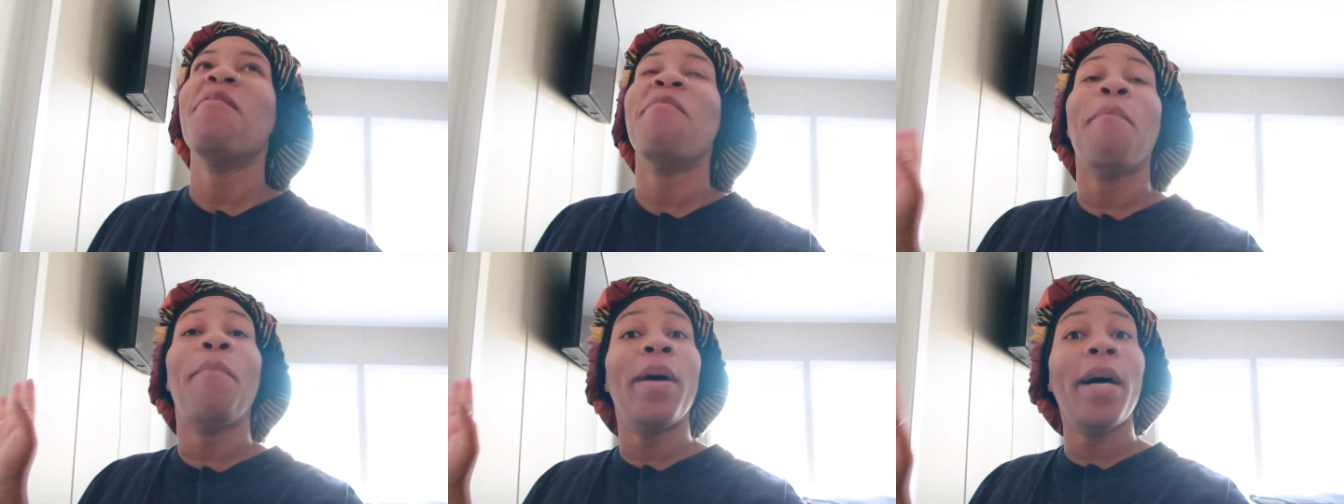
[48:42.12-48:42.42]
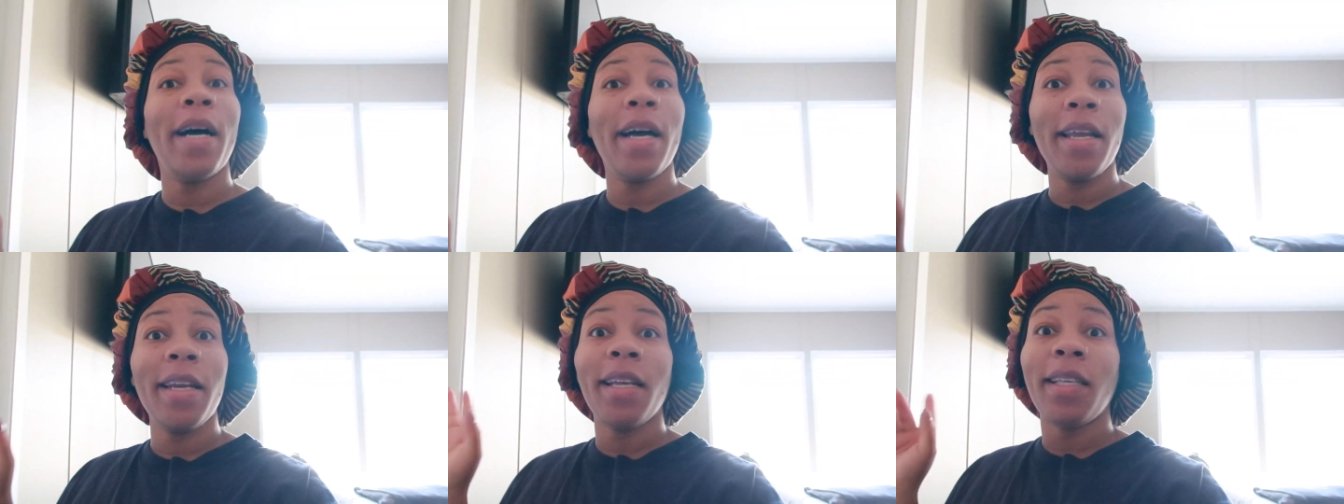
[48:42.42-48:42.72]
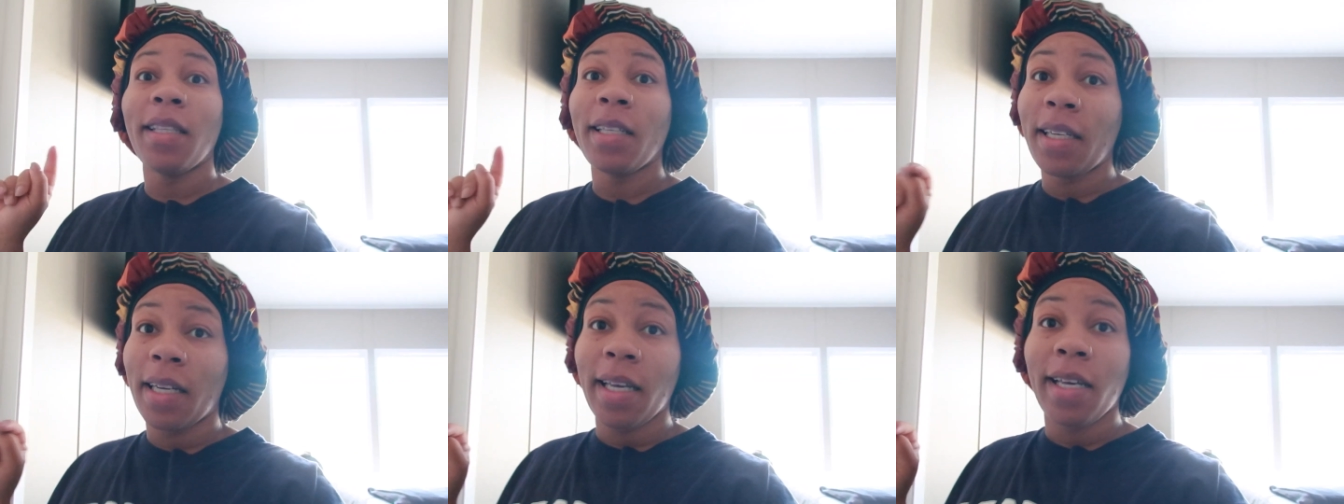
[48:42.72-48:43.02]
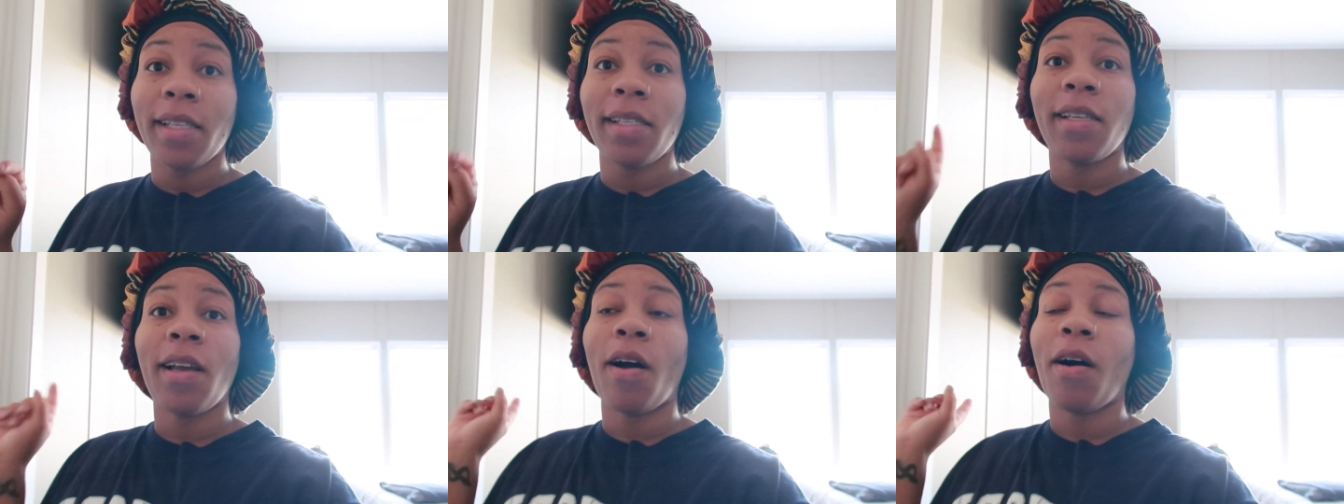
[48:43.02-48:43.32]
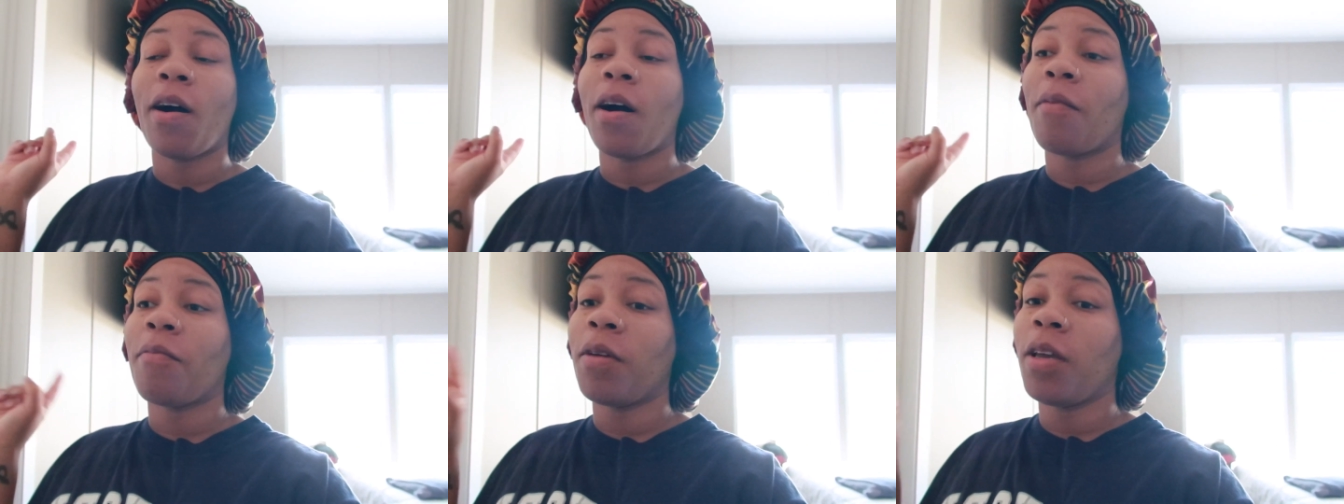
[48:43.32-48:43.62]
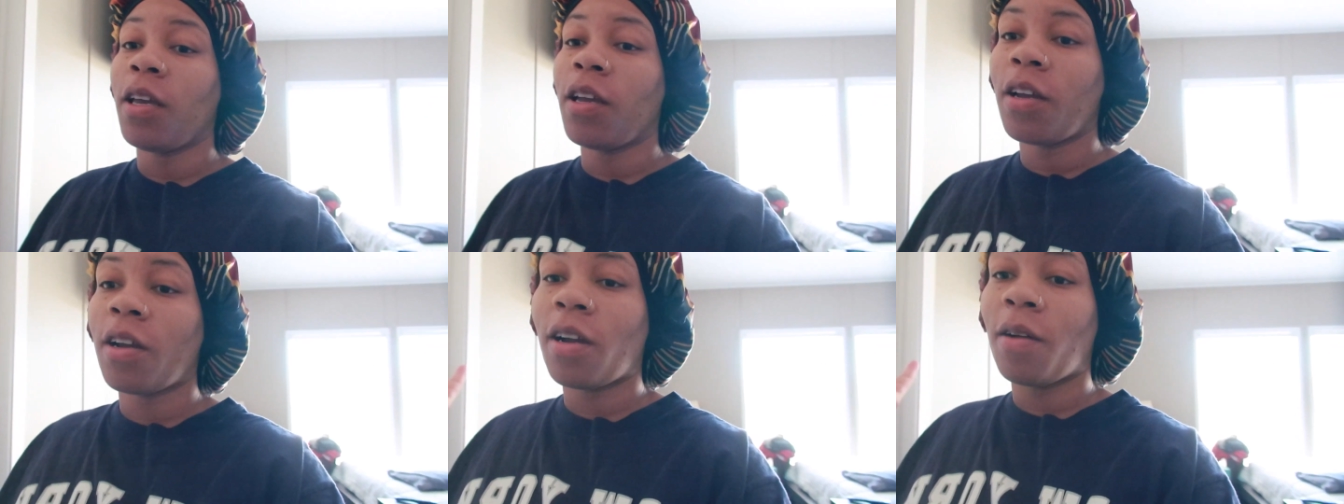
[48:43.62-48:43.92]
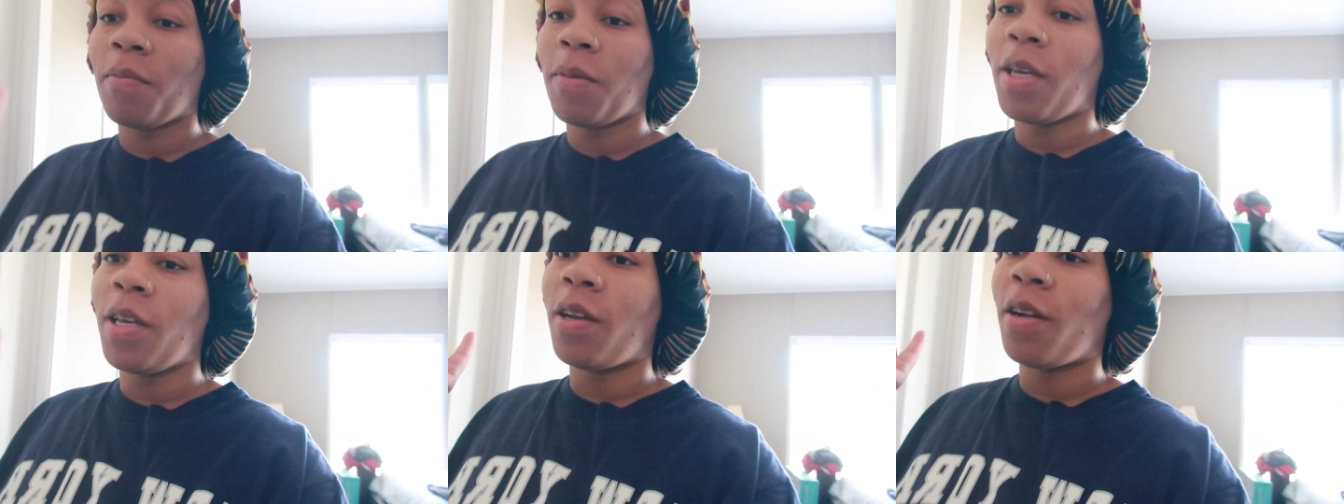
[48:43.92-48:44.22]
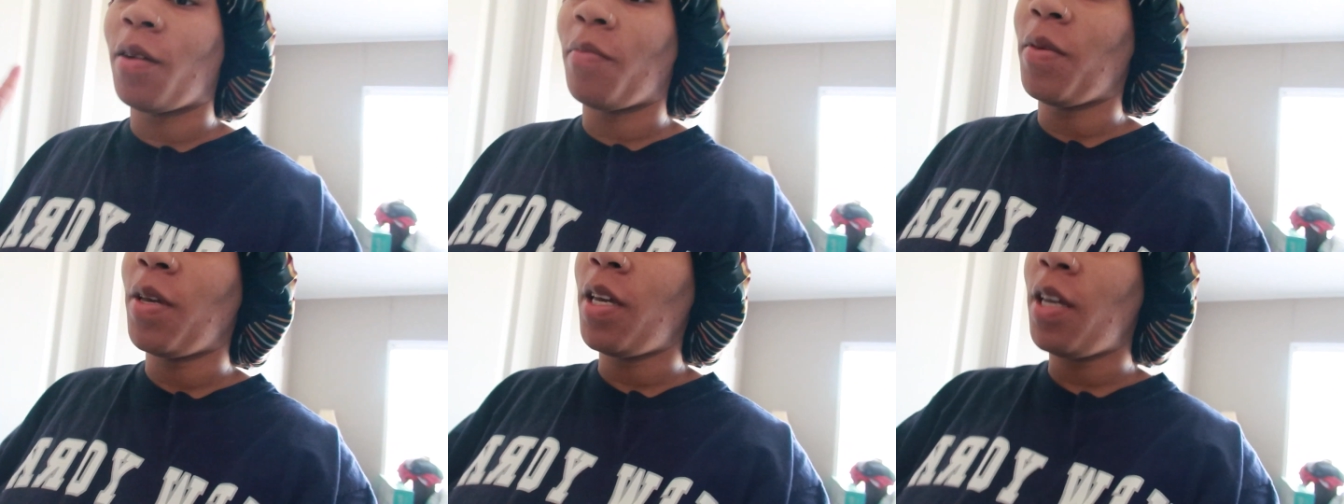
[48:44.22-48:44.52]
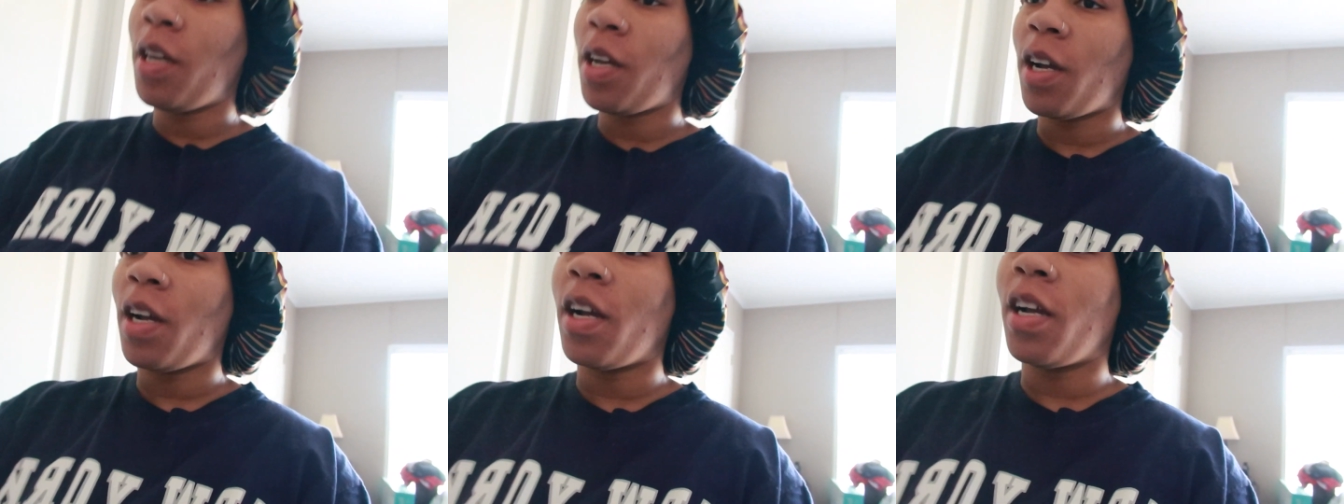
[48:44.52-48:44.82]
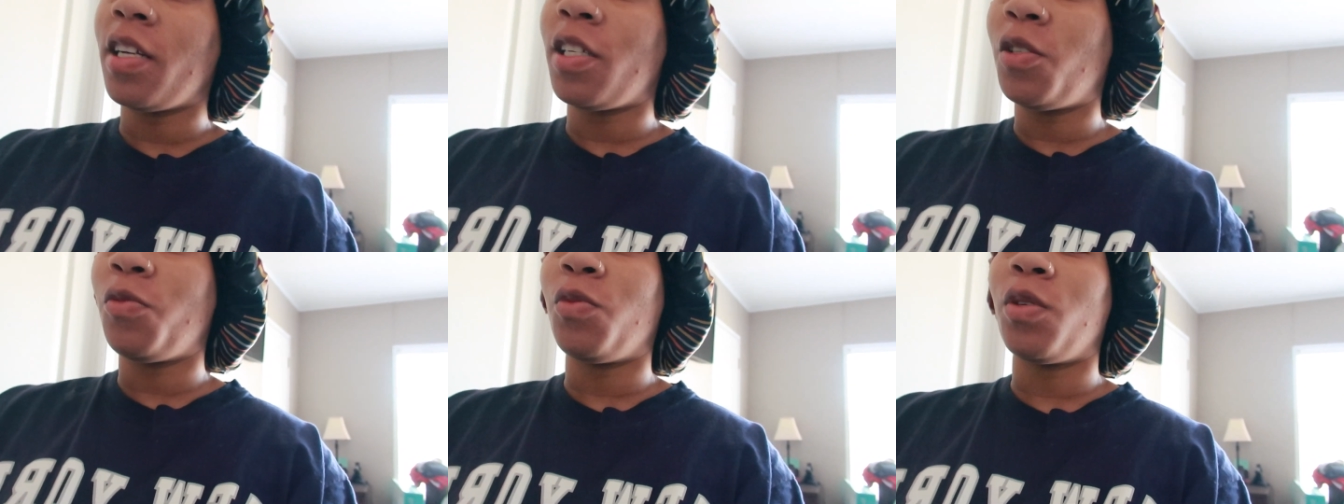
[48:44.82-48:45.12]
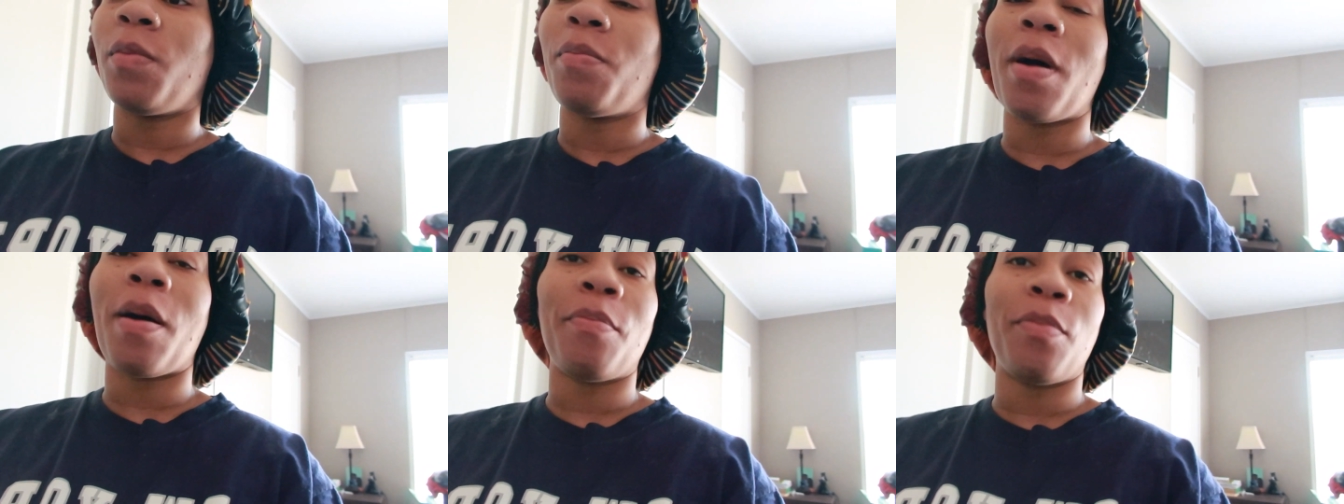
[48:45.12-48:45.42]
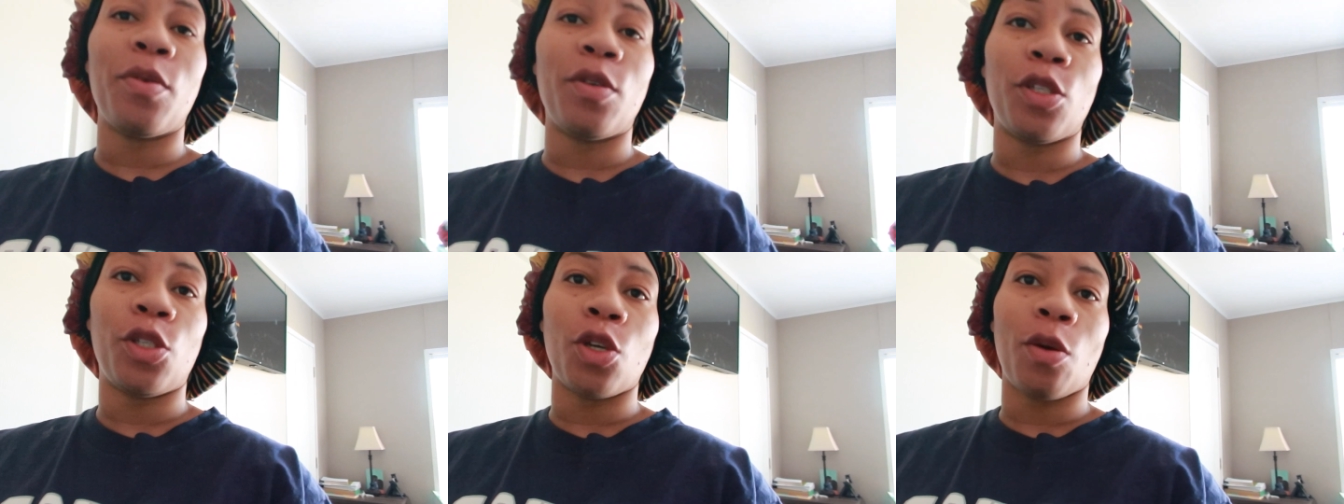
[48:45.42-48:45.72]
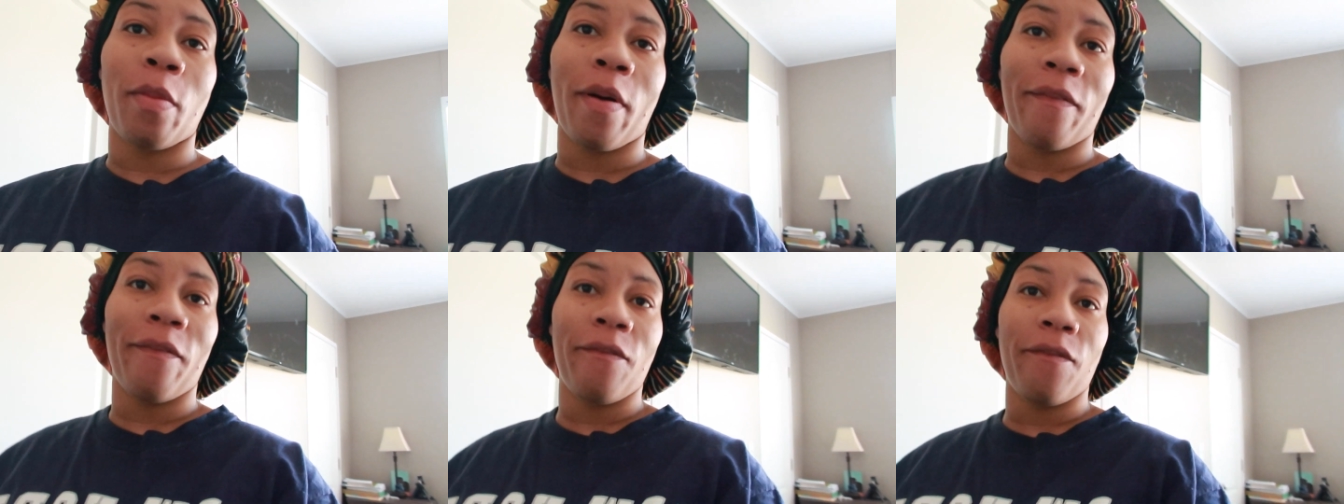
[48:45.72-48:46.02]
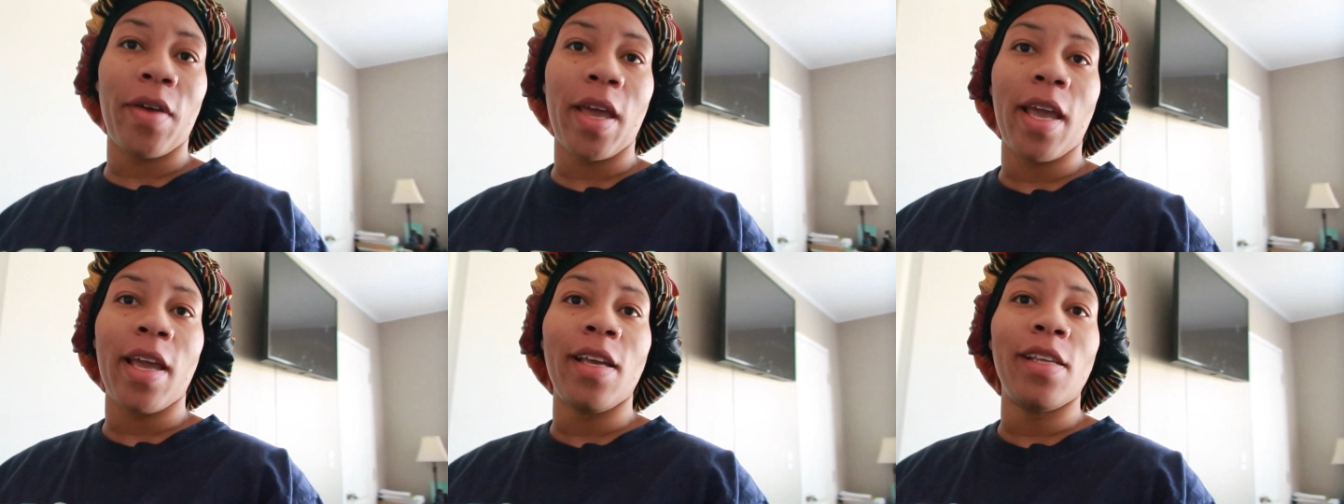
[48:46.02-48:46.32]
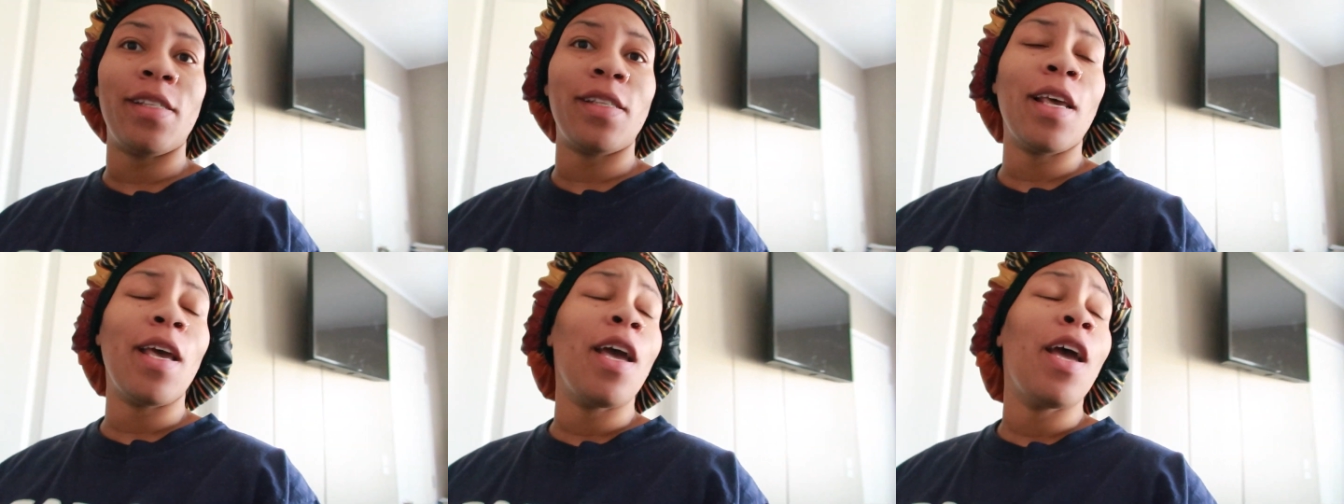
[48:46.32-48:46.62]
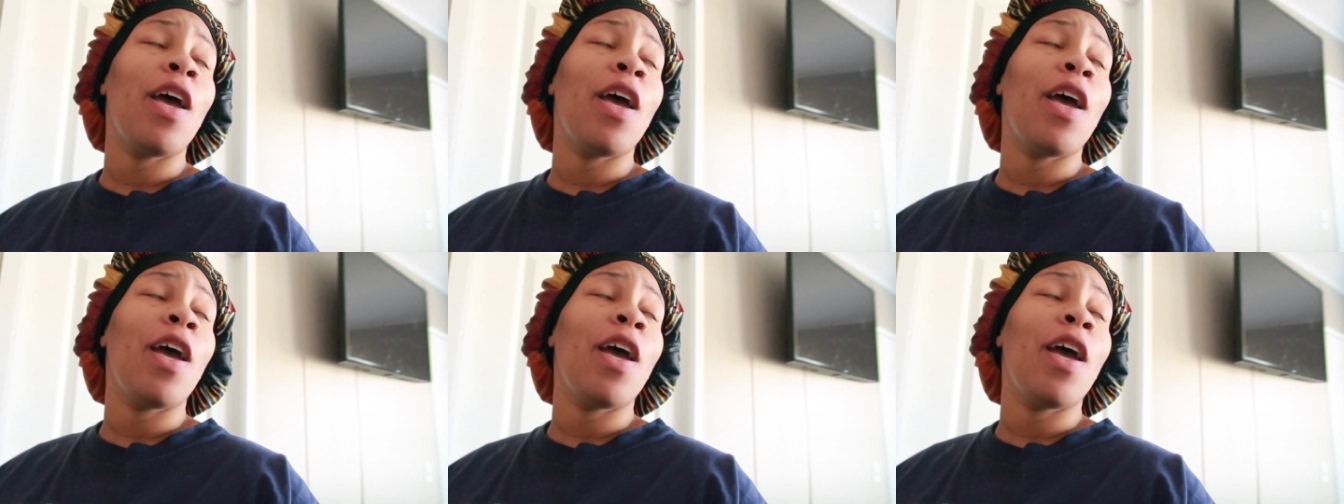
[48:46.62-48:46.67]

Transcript: But nonetheless, y'all, I'm here, I'm here, I'm here. I just want to pop on, show my face.